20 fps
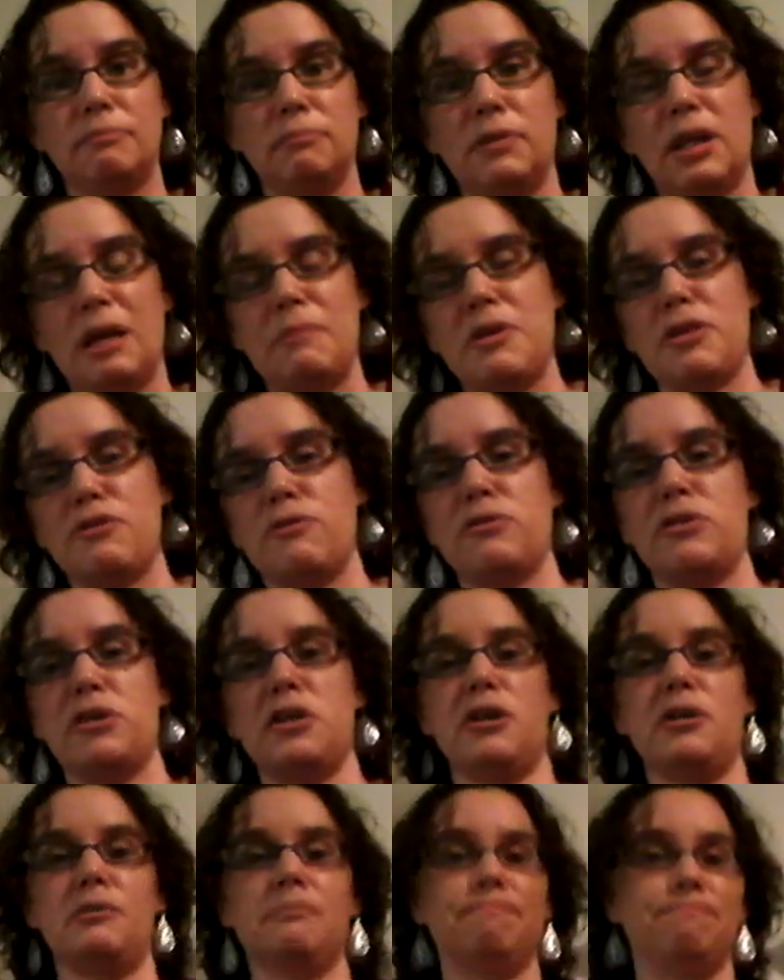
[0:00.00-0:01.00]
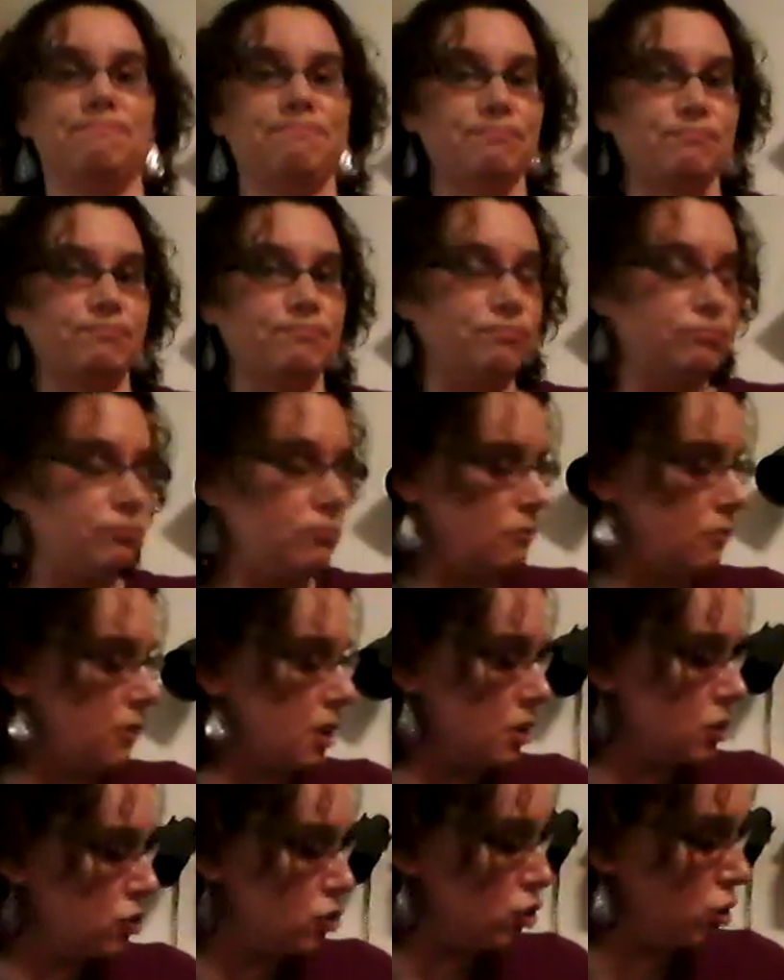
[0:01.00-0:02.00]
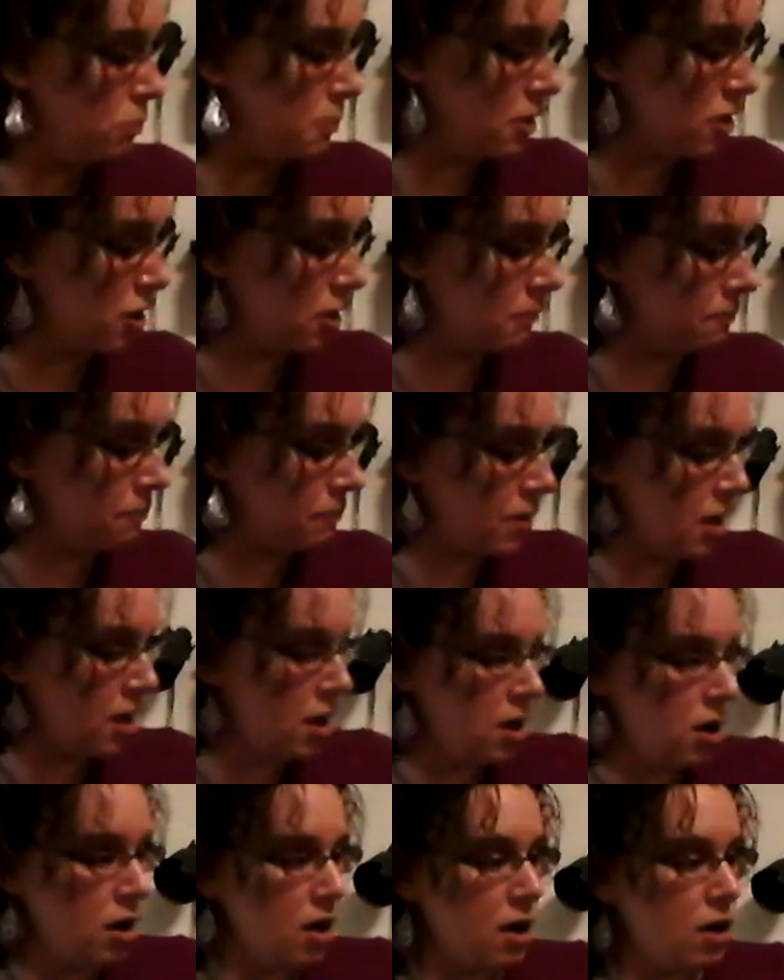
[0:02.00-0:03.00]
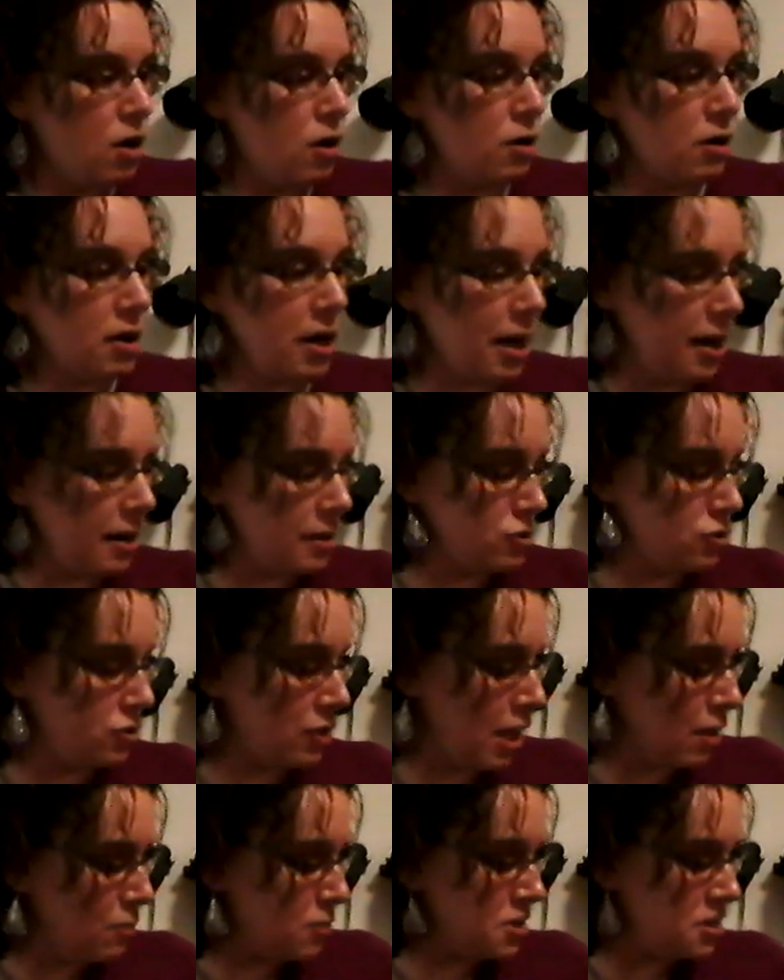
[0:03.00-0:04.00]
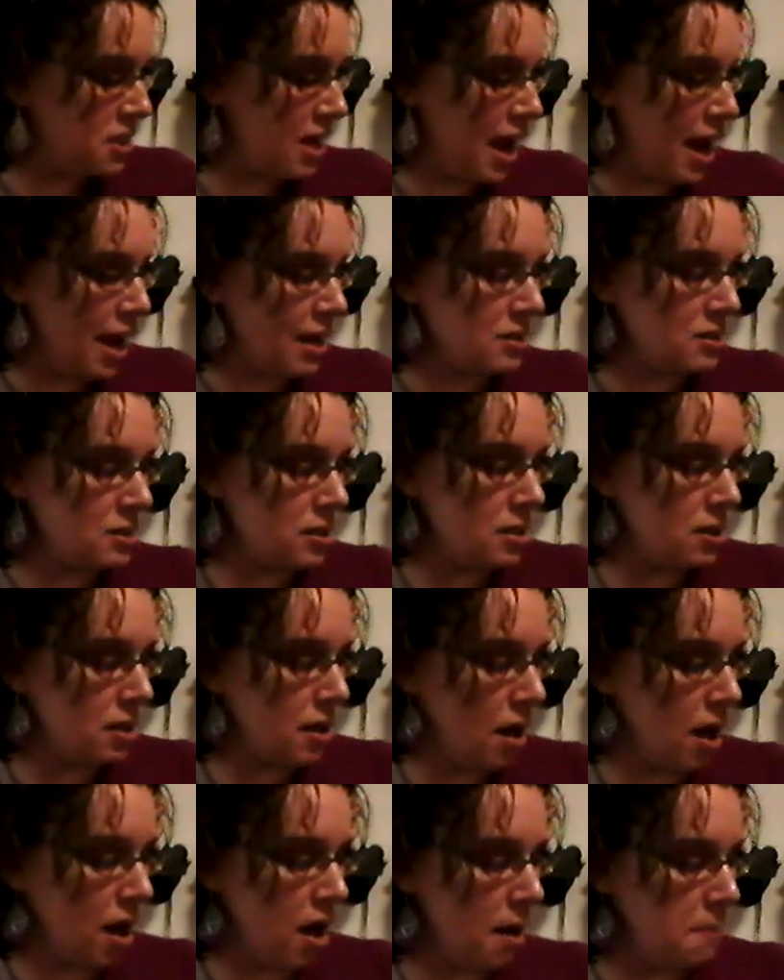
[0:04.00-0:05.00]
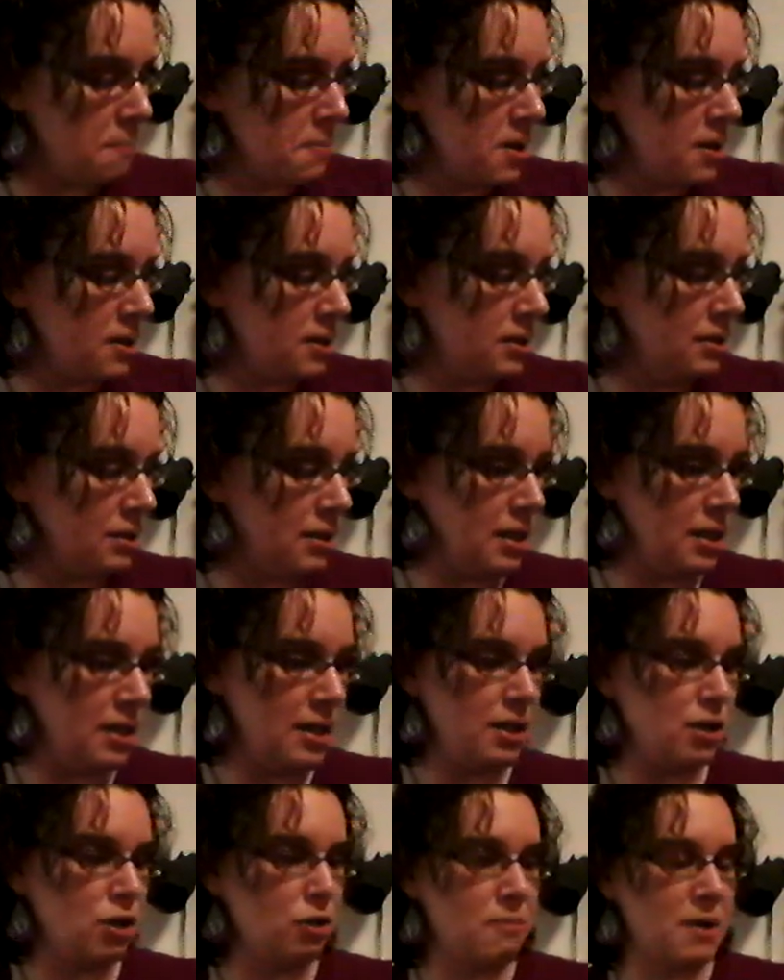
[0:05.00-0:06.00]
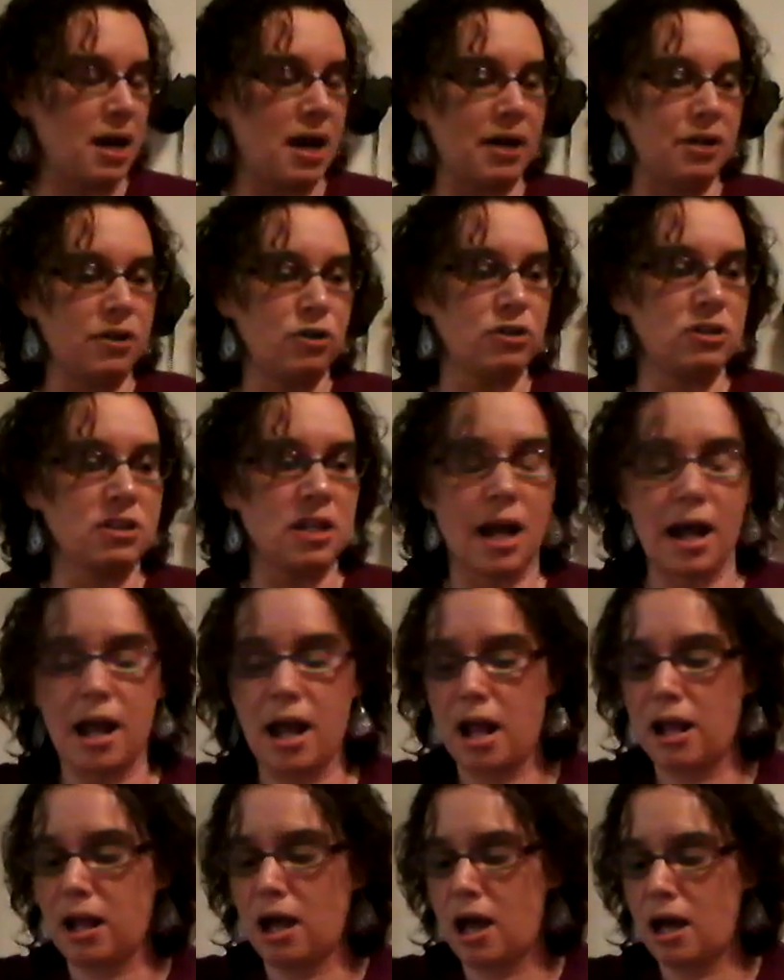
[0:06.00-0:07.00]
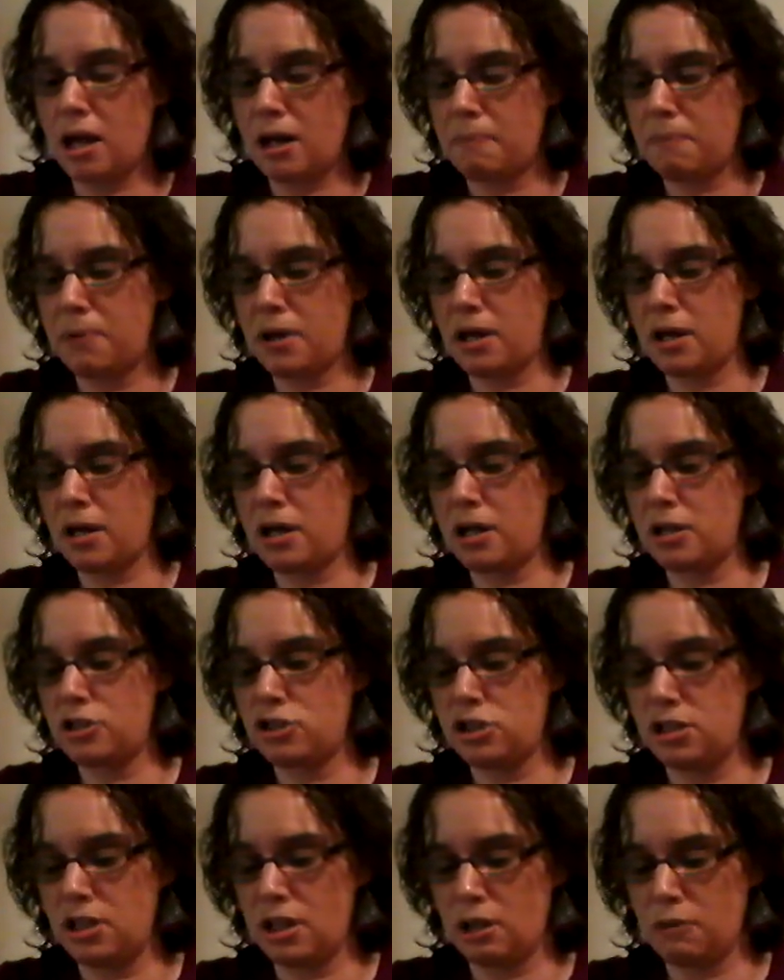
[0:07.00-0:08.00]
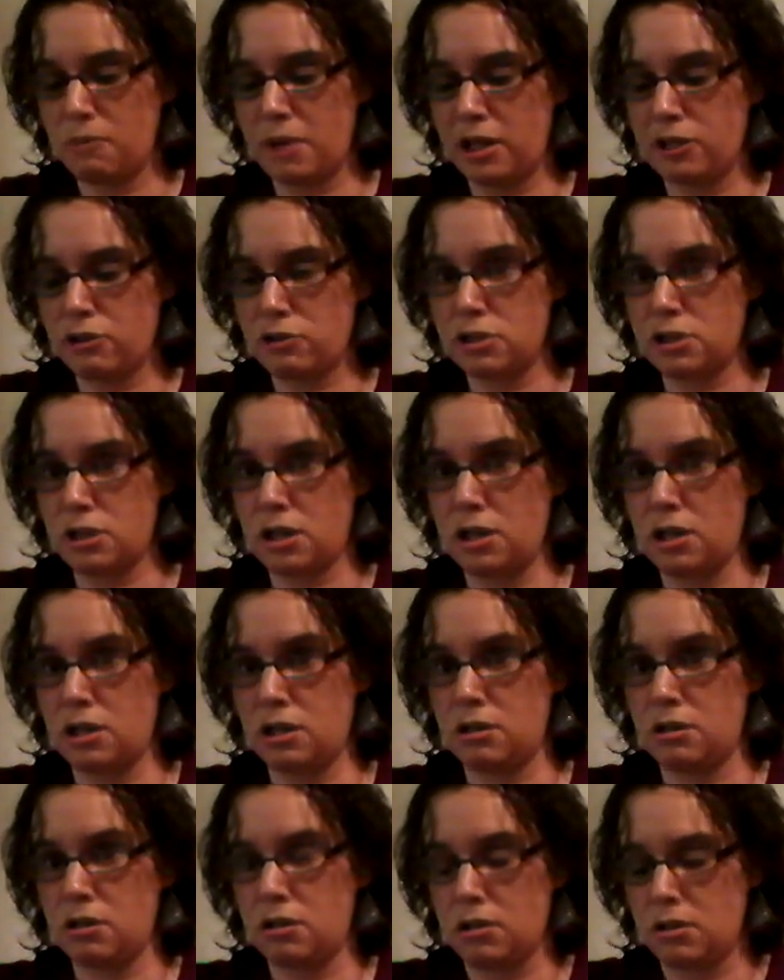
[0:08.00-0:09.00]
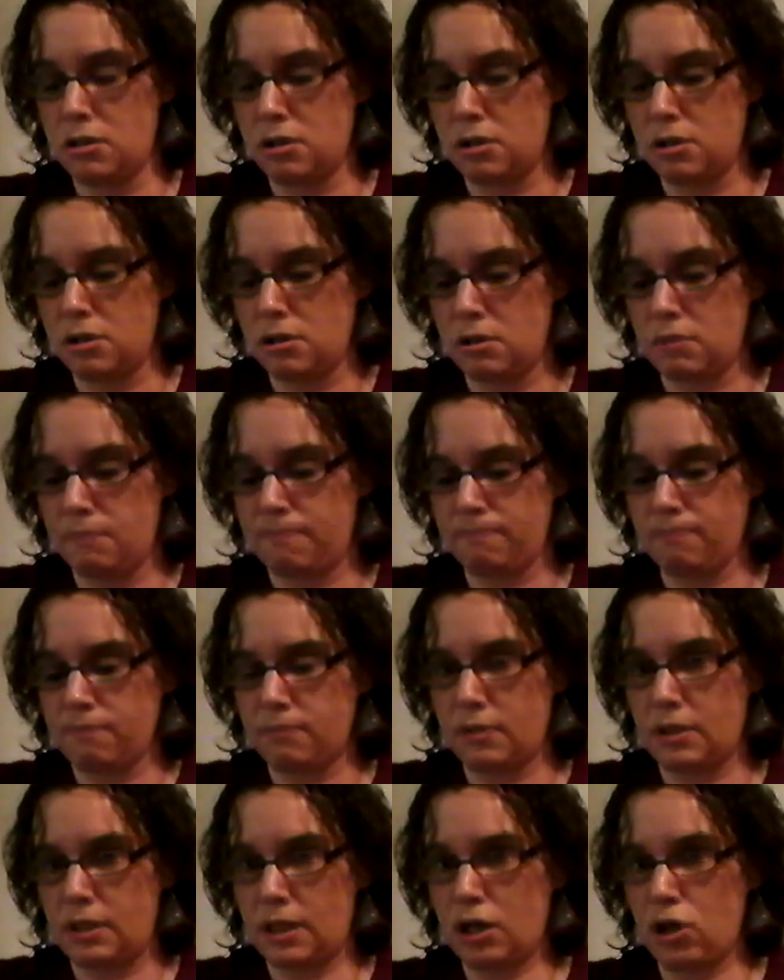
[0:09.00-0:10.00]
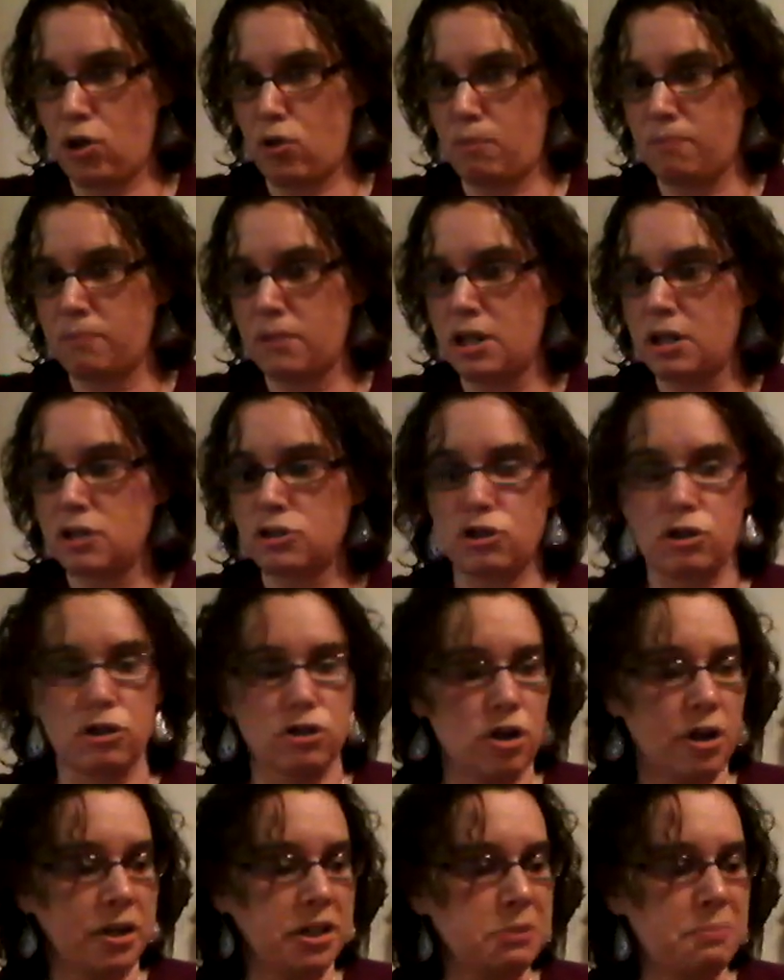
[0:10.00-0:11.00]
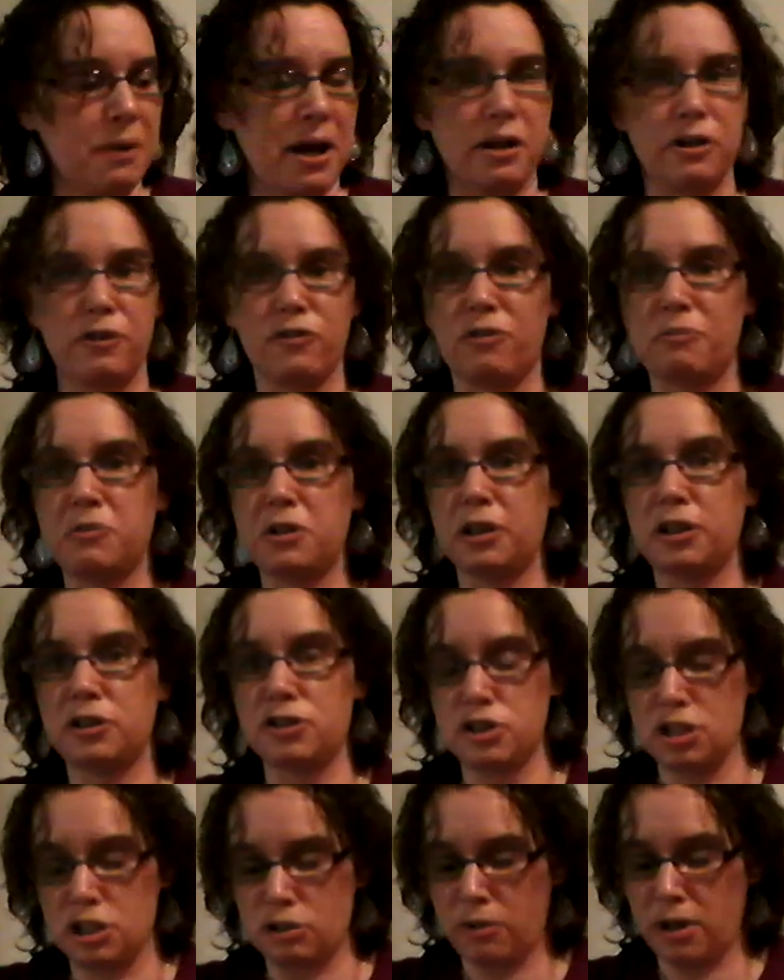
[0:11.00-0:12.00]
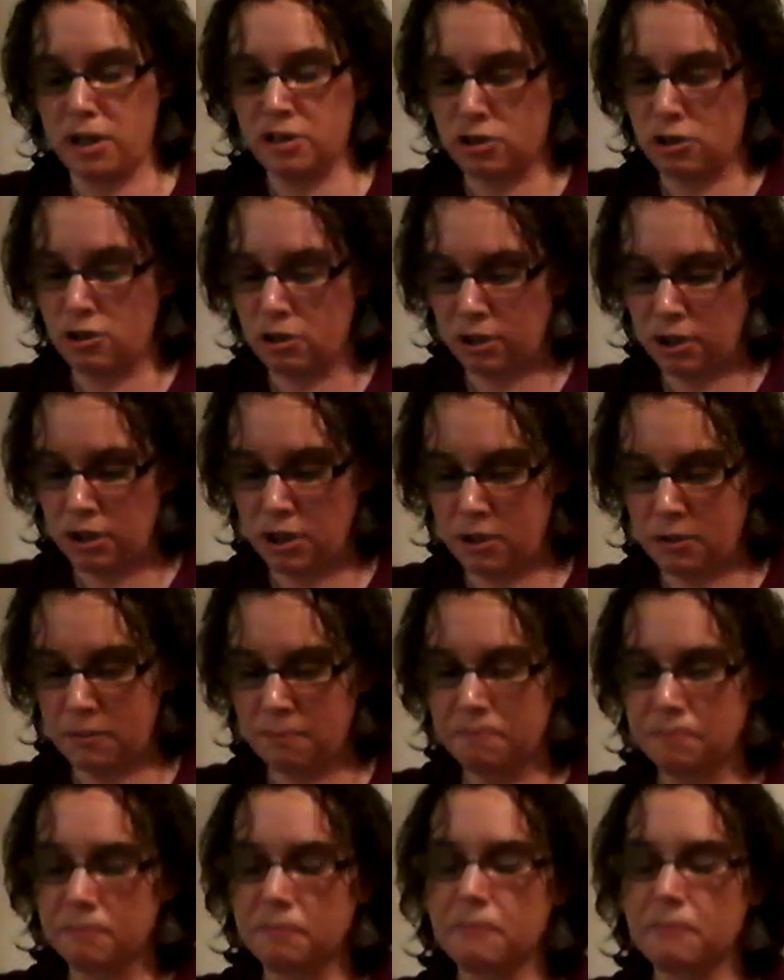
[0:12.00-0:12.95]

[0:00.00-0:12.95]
get me through the year. Should be good. Okay, so that was that. Needle minders. I got a bunch of needle minders in. So you saw the spider from Delicious Threads earlier.